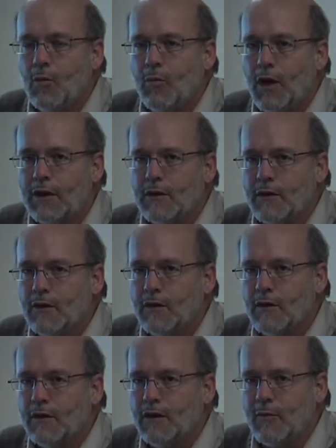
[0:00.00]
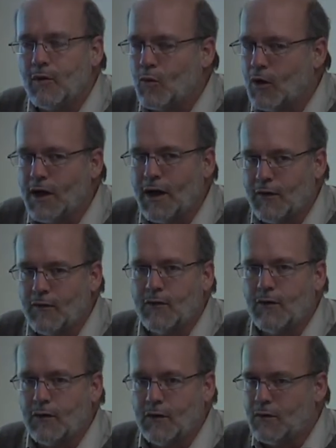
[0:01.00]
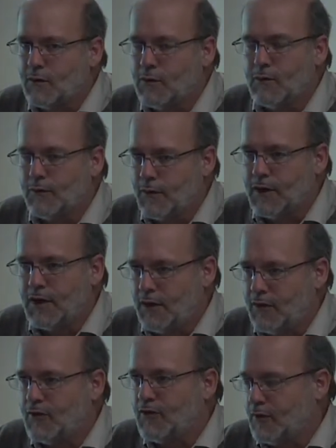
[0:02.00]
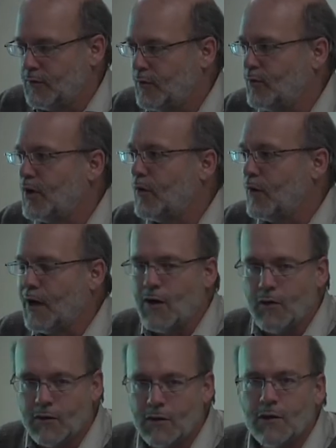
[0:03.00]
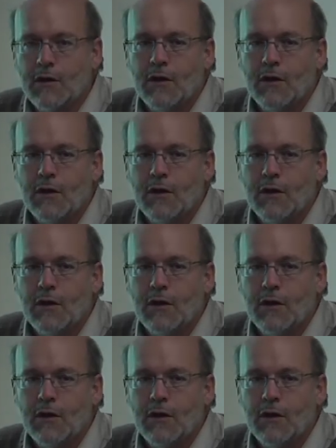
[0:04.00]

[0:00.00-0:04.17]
But they've been working for years. They've been around.